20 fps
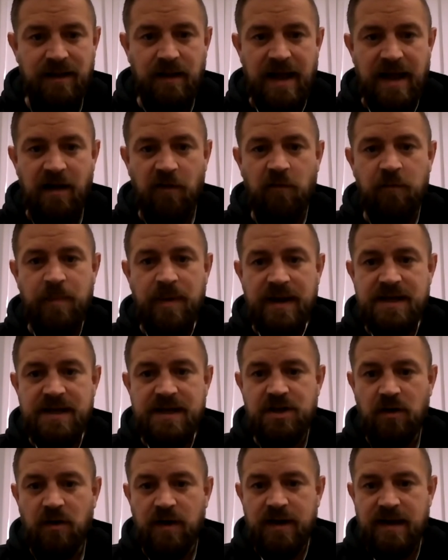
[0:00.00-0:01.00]
health
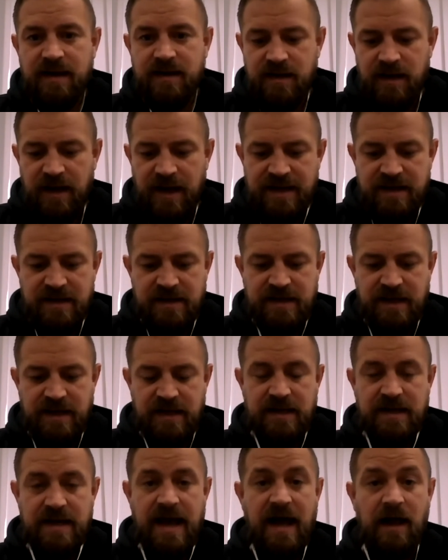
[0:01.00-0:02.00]
piece, it
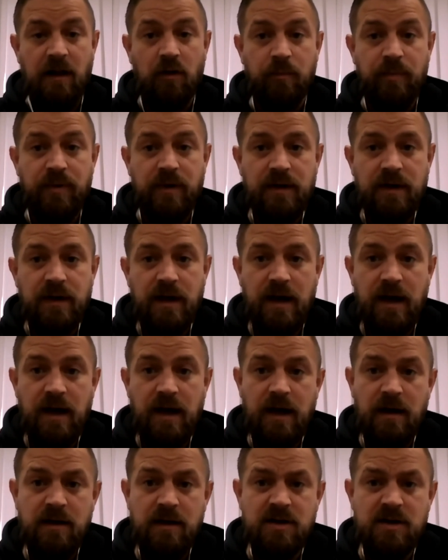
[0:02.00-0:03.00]
didn't help
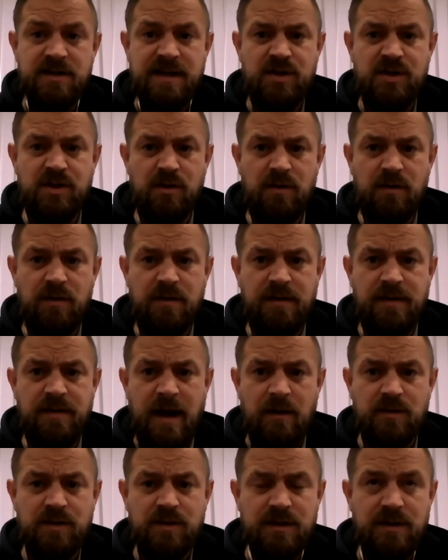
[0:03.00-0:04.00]
because in
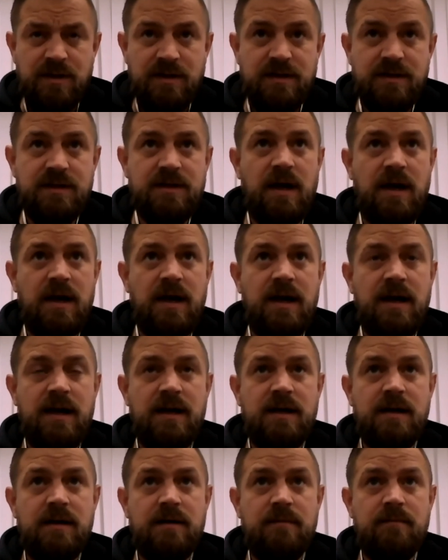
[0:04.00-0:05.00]

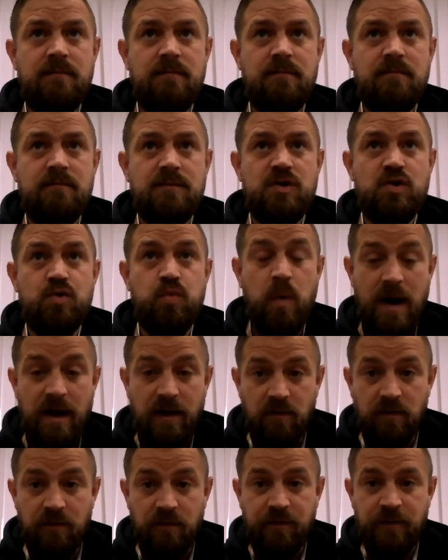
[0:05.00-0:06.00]

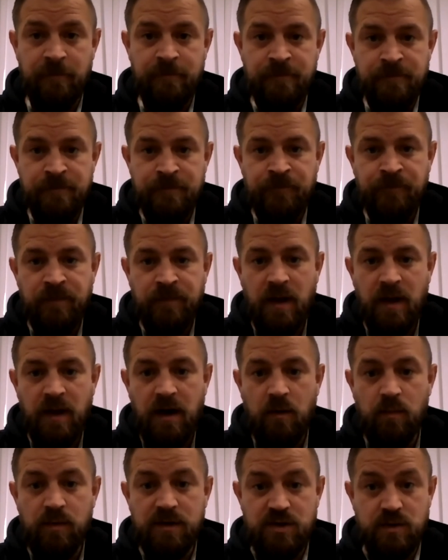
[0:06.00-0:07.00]
2012,
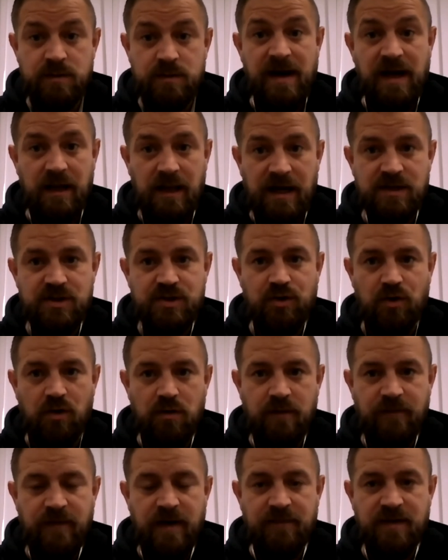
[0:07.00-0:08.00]
which was my last
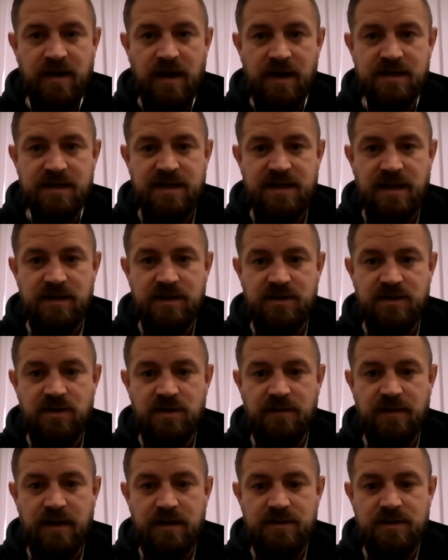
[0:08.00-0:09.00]
tour of Afghanistan,
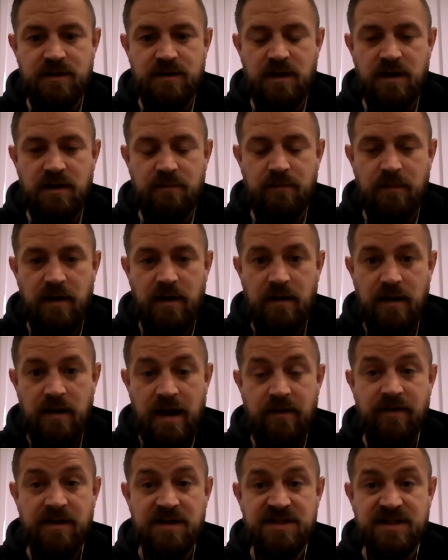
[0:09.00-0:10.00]
2000
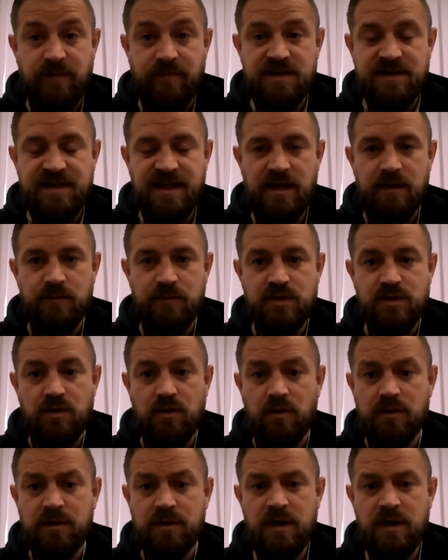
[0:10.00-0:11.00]
Herrick 17, it was called.